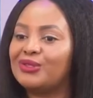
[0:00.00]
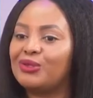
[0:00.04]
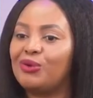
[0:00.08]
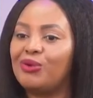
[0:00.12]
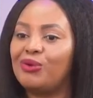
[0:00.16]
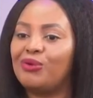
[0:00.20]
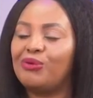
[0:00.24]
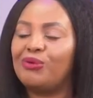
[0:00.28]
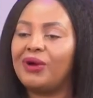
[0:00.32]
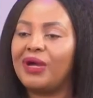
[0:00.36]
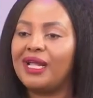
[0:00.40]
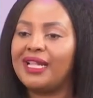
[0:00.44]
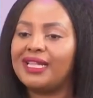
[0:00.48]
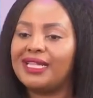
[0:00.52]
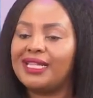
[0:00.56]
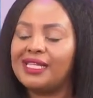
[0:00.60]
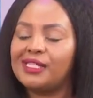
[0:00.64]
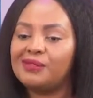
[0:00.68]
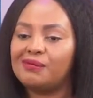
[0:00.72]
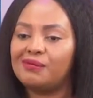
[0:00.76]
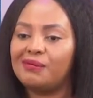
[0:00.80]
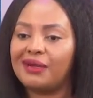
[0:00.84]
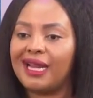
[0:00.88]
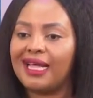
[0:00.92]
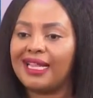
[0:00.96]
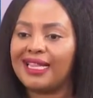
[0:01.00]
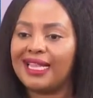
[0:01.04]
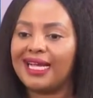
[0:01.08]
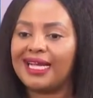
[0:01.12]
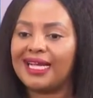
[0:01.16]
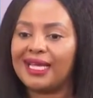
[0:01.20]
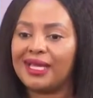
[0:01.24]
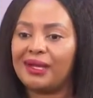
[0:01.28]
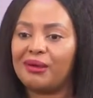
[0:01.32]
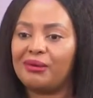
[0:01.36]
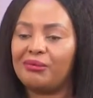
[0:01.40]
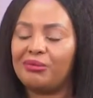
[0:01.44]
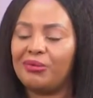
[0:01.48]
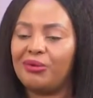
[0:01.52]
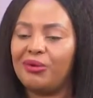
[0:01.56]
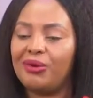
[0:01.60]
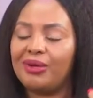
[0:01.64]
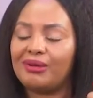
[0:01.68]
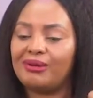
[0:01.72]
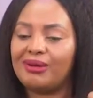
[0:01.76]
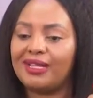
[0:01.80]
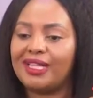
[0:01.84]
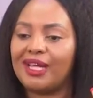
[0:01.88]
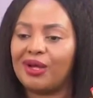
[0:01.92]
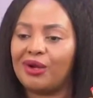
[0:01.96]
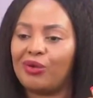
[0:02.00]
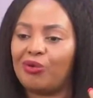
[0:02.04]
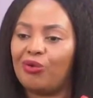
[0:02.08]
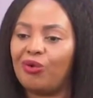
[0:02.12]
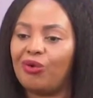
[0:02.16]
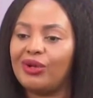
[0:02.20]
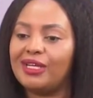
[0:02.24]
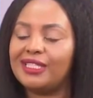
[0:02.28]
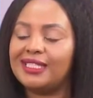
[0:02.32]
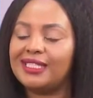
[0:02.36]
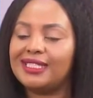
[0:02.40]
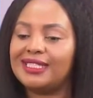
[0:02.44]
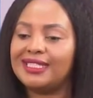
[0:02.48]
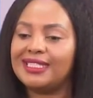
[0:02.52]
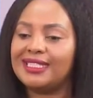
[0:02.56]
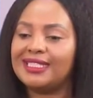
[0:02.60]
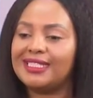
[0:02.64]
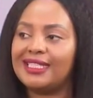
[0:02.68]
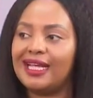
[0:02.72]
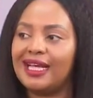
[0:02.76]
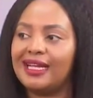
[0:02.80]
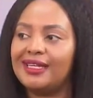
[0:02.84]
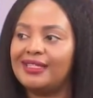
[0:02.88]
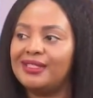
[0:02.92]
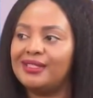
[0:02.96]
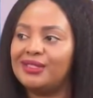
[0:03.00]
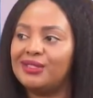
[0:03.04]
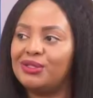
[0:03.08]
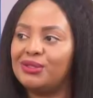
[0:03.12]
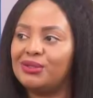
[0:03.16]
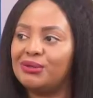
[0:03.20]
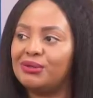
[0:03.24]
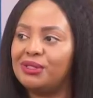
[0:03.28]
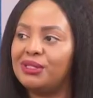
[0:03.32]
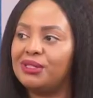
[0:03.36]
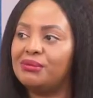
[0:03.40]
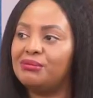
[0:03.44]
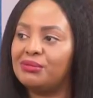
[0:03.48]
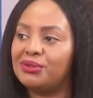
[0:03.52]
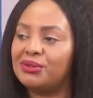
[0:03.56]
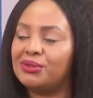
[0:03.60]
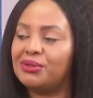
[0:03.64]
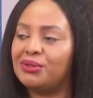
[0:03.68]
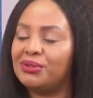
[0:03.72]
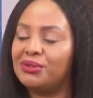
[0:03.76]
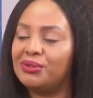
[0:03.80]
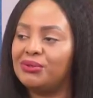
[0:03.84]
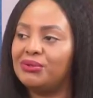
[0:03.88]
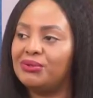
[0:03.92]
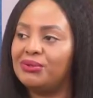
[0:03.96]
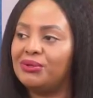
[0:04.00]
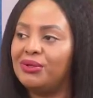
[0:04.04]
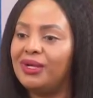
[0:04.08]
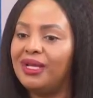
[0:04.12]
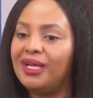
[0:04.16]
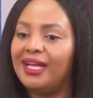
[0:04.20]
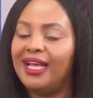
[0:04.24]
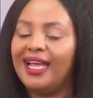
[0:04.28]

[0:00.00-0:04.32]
So when this brother came, what were the qualities that drew him to you?